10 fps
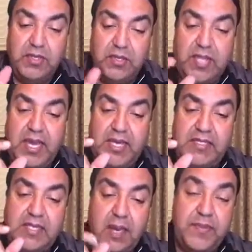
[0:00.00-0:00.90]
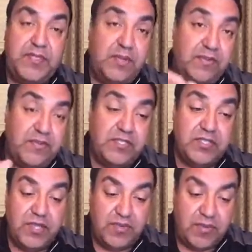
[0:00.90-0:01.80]
look at it as an opportunity
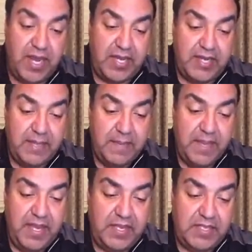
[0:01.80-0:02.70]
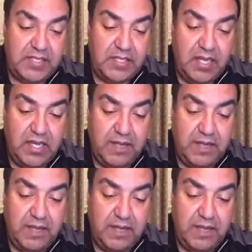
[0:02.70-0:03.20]
versus a threat, is